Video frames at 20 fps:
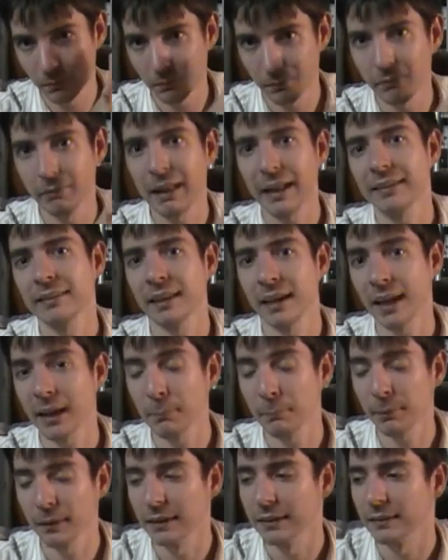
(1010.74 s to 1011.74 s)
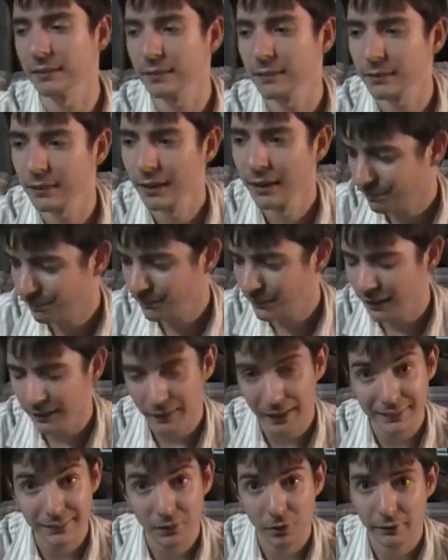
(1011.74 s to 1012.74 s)
that timepiece,
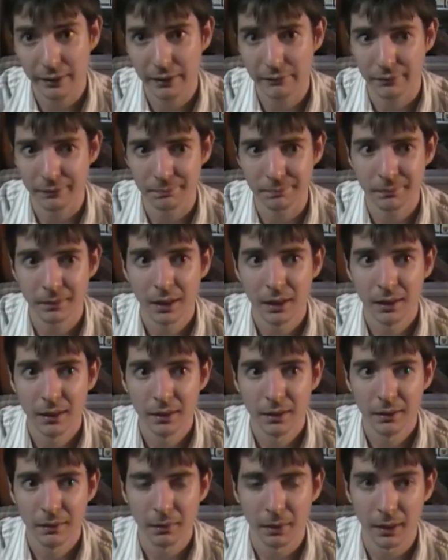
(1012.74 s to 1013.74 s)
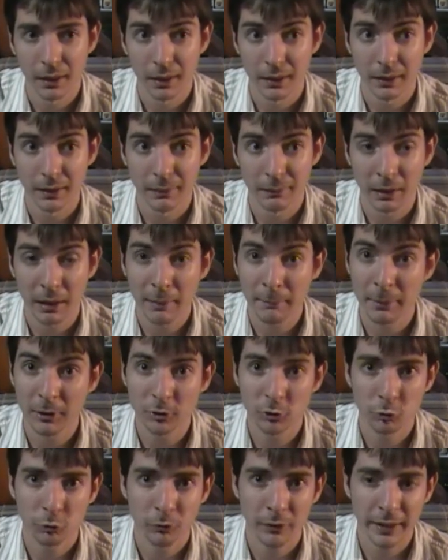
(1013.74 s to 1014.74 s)
that's The Raven. Not
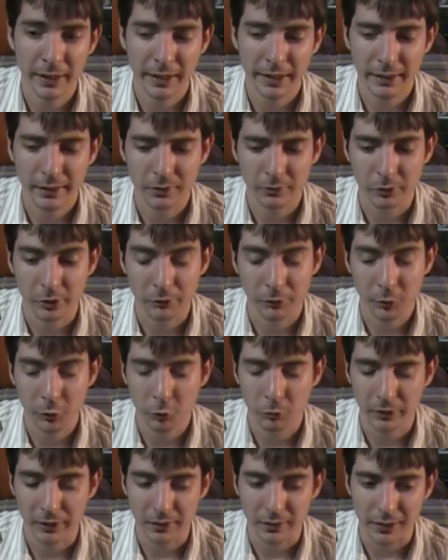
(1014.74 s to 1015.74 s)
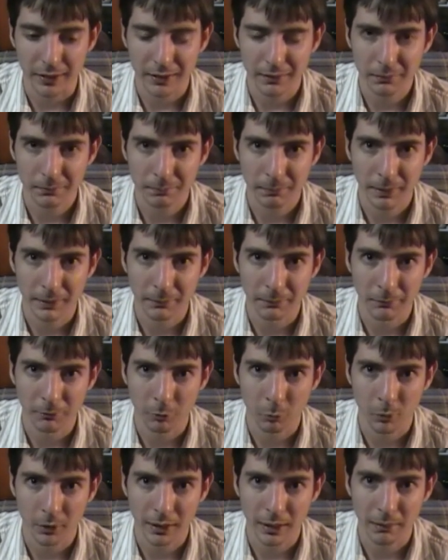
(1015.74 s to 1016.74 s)
much of a review, really, but
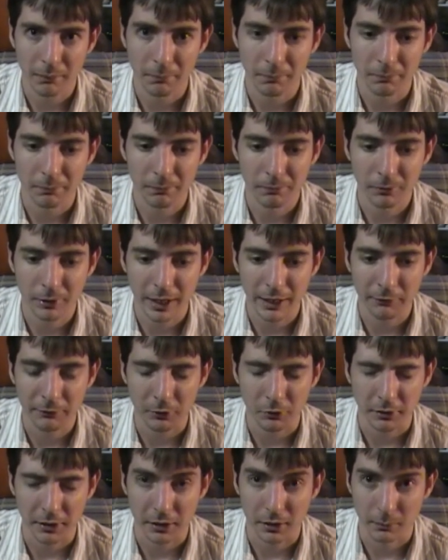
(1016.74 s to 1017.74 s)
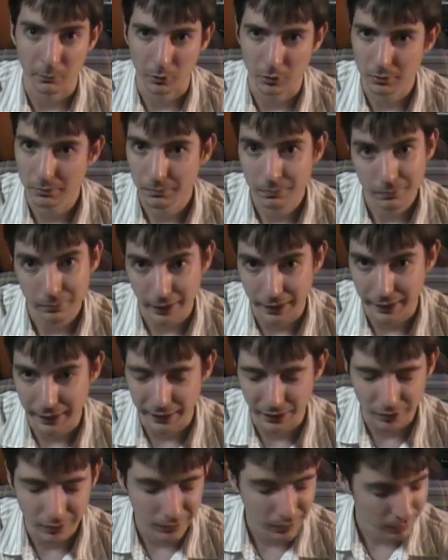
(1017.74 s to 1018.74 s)
for one, I feel terrible right
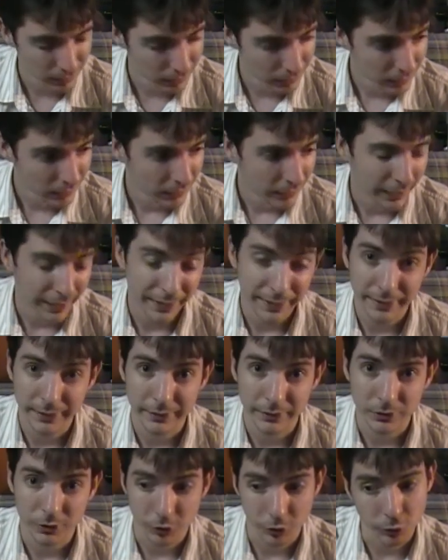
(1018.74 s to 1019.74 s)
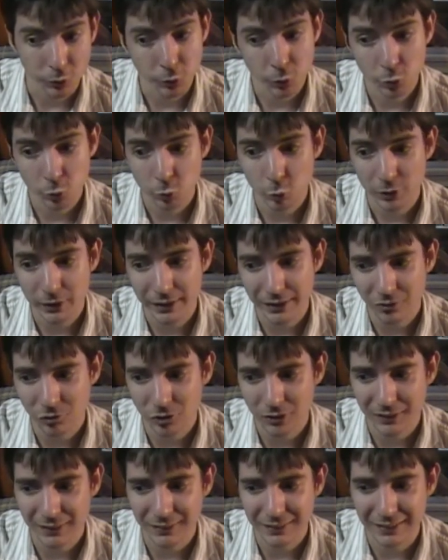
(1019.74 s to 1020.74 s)
now. And two, it
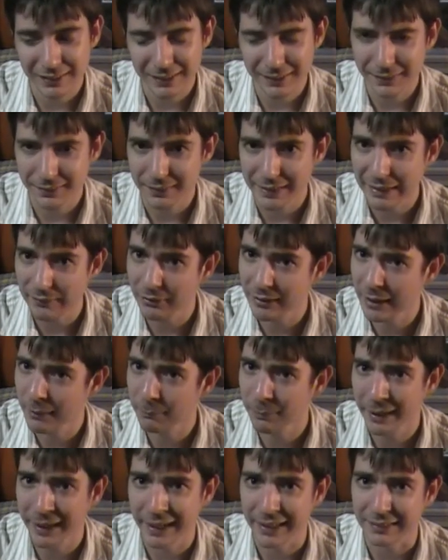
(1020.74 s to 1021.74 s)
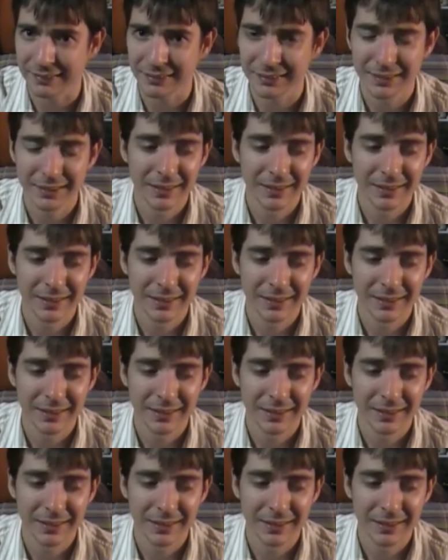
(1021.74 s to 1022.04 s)
just didn't leave an impact.